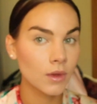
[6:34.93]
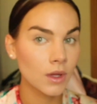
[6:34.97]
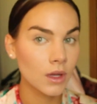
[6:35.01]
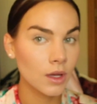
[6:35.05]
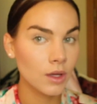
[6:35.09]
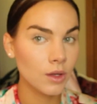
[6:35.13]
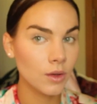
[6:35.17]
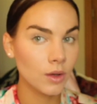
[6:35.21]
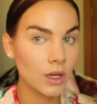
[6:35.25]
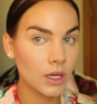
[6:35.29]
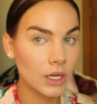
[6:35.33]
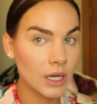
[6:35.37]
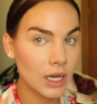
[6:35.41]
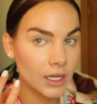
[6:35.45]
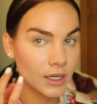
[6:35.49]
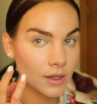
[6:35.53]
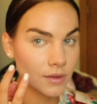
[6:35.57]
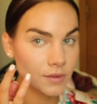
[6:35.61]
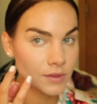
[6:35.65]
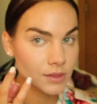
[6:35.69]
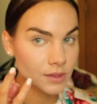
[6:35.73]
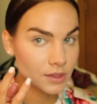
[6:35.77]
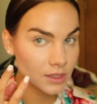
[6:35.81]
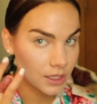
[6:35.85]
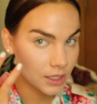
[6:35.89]
You can kind
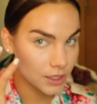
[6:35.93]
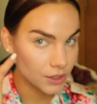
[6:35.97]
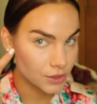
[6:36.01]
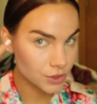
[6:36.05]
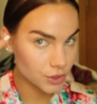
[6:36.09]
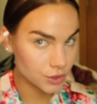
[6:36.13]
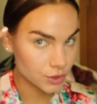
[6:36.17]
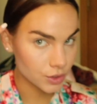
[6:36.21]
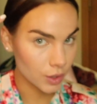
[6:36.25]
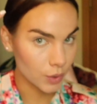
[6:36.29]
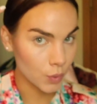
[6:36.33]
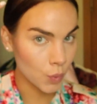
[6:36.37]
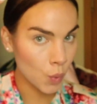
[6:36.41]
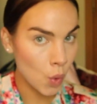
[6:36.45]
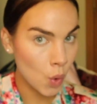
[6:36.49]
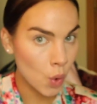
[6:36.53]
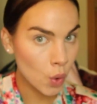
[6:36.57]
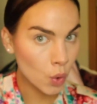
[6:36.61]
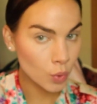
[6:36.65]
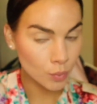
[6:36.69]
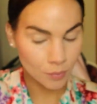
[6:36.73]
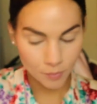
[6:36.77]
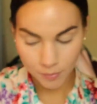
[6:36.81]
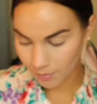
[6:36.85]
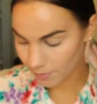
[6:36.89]
of see it just like
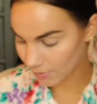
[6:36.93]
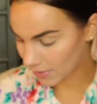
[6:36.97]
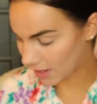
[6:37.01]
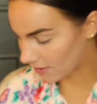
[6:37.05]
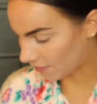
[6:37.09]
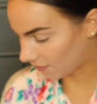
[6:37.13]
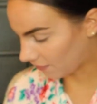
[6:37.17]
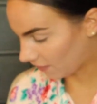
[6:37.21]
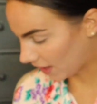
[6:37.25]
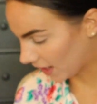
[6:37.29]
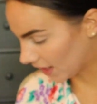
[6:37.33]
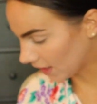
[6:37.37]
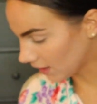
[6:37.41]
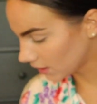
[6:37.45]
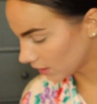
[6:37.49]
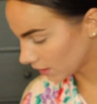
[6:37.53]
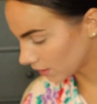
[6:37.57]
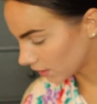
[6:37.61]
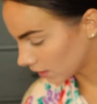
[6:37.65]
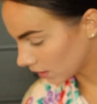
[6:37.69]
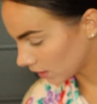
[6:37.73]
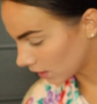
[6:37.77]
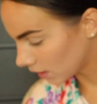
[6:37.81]
my face.